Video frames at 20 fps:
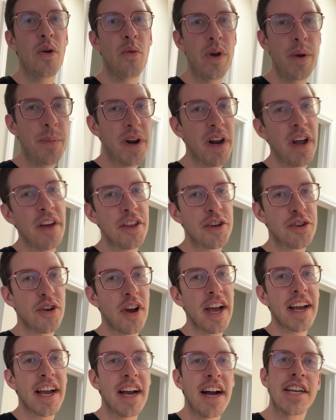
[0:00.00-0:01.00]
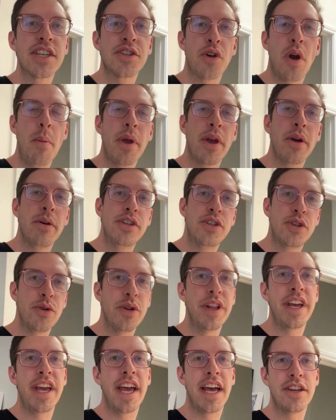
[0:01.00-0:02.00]
We put on the Try Guys Romeo and
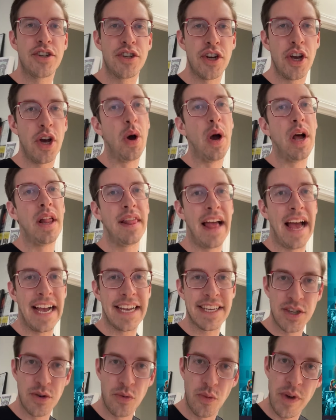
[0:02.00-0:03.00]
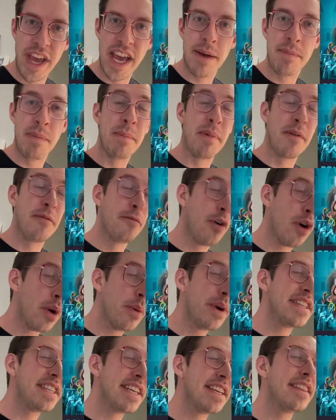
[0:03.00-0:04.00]
Juliet show last week, but before
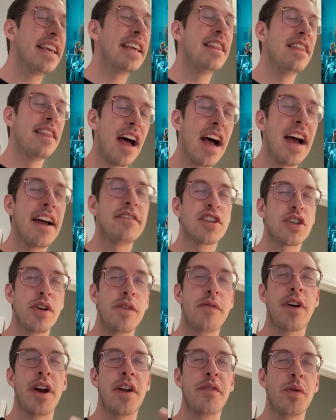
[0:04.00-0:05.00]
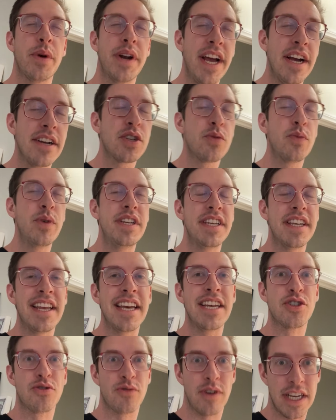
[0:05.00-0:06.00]
we did the live stream for everyone else, we did
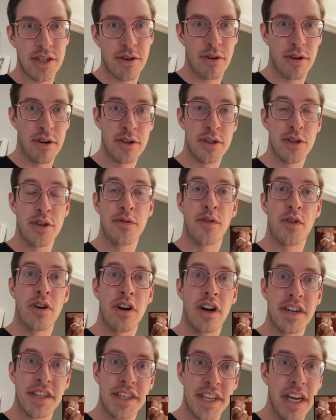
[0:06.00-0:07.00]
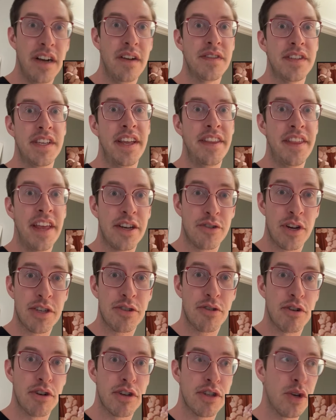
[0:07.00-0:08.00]
a dress rehearsal for ourselves. And in that
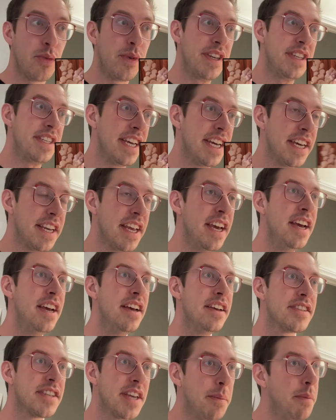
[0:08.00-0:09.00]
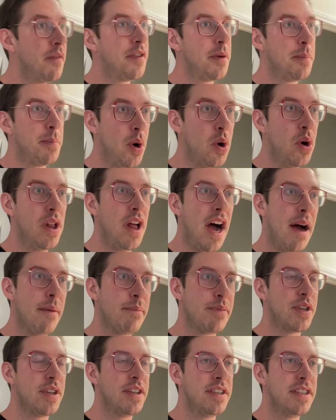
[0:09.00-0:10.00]
dress rehearsal, we did some of the poll
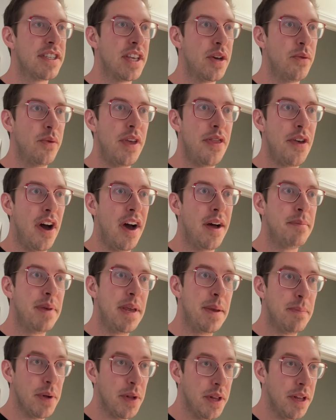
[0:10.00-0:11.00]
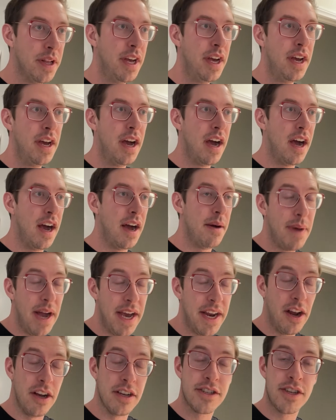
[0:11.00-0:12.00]
options that we thought people uh,
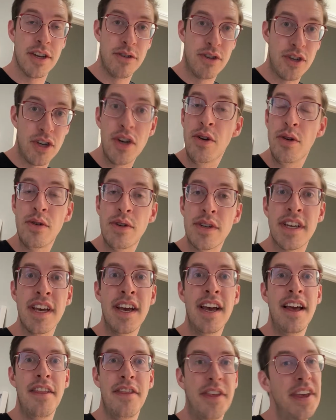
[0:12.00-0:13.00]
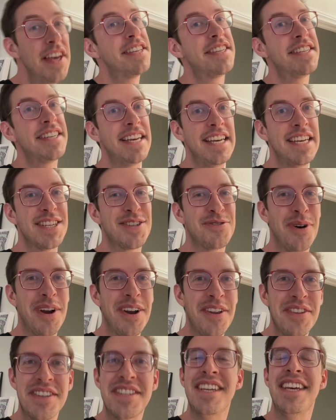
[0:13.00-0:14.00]
might also choose. This is one
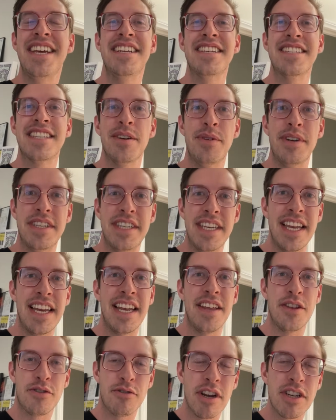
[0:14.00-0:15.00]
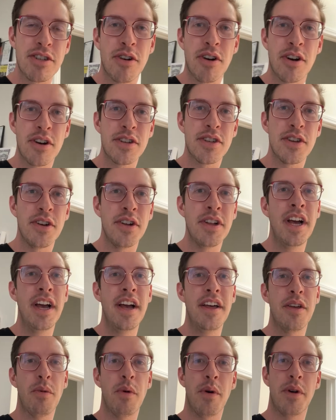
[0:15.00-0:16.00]
of the scenes that we did in the dress rehearsal
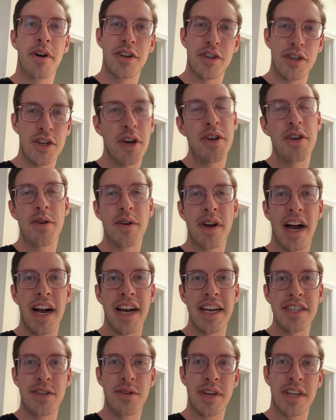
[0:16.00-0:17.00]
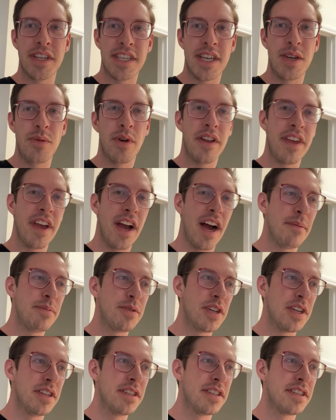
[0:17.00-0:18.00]
that we wanted to show you guys so you could see what are the
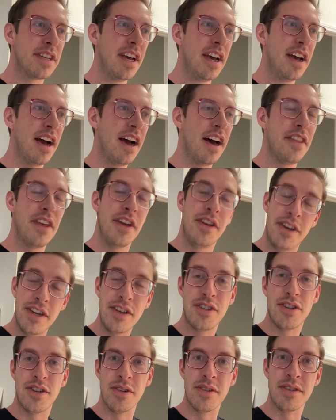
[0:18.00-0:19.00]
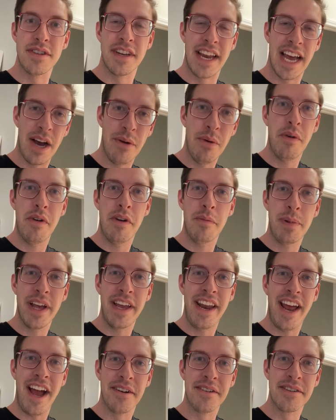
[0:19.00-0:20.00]
options uh, that you didn't choose and how it would have
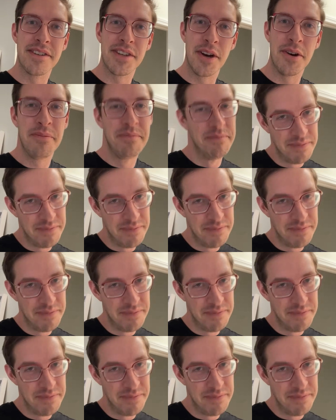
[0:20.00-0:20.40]
played out. So